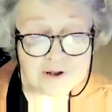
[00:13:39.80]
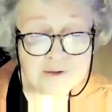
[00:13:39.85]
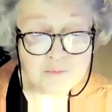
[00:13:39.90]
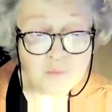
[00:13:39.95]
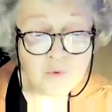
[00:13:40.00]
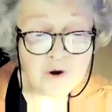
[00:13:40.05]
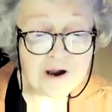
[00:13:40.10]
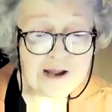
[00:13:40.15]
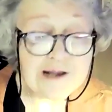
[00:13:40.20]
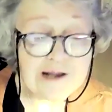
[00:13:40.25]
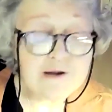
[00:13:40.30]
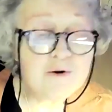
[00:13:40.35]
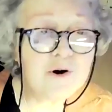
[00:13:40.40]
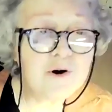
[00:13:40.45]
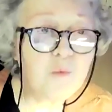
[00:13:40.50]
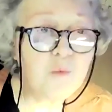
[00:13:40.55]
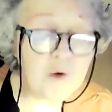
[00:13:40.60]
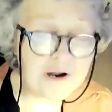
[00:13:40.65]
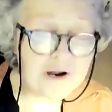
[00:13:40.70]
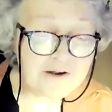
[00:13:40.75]
where I look
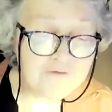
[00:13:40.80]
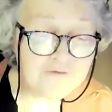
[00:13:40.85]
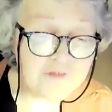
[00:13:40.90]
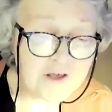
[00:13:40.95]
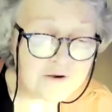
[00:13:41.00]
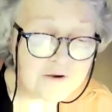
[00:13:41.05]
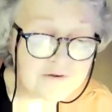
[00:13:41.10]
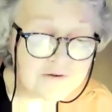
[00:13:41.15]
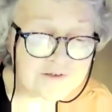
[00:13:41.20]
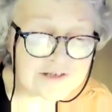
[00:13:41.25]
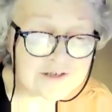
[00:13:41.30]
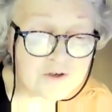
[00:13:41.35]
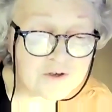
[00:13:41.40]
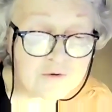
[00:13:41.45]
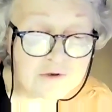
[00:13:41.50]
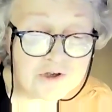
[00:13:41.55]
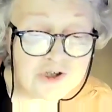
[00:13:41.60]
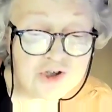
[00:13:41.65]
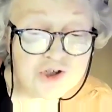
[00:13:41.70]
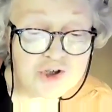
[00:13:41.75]
at one of those. It's
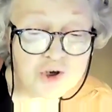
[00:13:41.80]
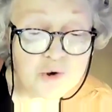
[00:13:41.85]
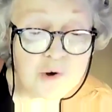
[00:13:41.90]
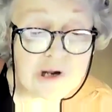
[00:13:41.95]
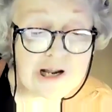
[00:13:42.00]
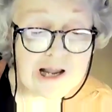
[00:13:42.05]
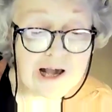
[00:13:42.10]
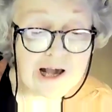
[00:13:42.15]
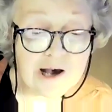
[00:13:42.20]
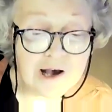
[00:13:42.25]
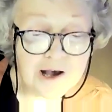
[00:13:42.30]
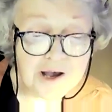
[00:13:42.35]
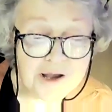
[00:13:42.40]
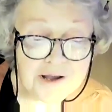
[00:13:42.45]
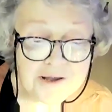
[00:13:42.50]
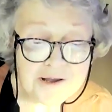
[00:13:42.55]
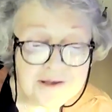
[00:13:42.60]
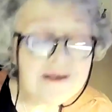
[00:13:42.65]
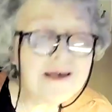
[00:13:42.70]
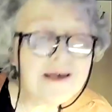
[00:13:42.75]
called Jeweler
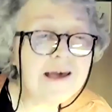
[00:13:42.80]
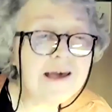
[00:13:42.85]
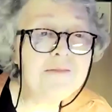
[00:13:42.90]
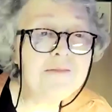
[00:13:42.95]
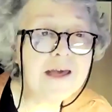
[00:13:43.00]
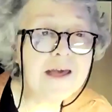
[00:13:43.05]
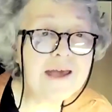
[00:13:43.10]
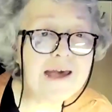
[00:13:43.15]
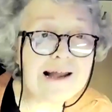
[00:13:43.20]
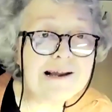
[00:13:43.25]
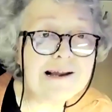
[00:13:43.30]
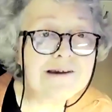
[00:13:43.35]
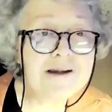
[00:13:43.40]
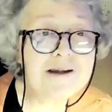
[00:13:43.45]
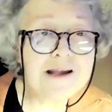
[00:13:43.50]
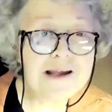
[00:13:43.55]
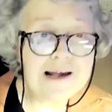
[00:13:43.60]
in the Galerie